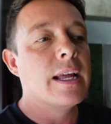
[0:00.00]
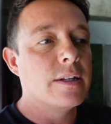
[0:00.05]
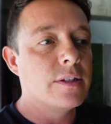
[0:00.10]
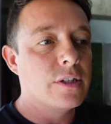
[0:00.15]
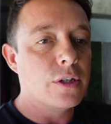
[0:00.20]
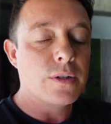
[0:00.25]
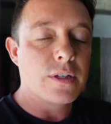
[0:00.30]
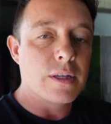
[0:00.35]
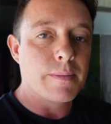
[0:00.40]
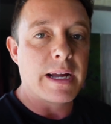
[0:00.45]

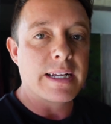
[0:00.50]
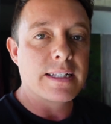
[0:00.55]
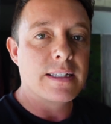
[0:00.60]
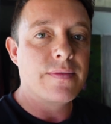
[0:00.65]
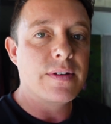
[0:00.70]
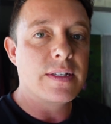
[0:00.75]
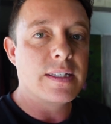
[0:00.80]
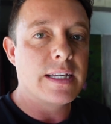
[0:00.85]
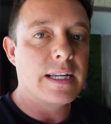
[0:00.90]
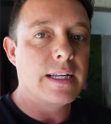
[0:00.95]
do some
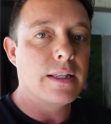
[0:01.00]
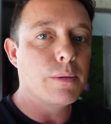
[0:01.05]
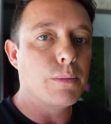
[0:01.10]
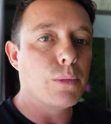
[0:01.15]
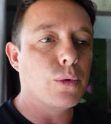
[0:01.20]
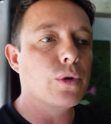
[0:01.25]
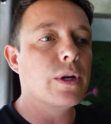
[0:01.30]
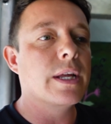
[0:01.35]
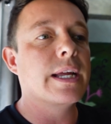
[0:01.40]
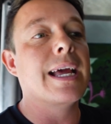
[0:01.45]
activity in the
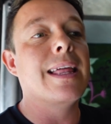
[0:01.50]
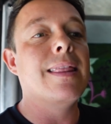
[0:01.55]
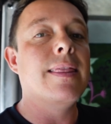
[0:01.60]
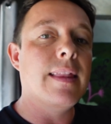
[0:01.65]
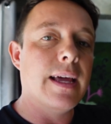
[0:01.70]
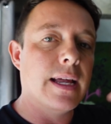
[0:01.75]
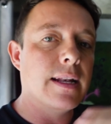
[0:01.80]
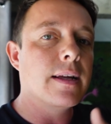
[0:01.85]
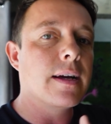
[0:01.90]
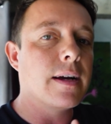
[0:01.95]
morning, and
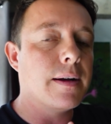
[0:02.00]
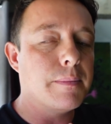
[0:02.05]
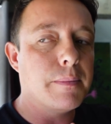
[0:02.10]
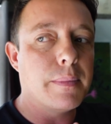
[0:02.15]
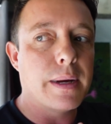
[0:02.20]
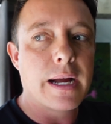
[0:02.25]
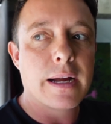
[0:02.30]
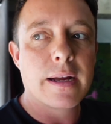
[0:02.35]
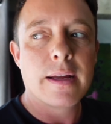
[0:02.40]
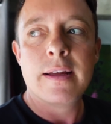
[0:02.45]
then come
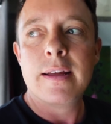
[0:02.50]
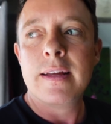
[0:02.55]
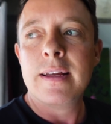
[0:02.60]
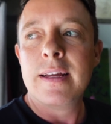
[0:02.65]
back."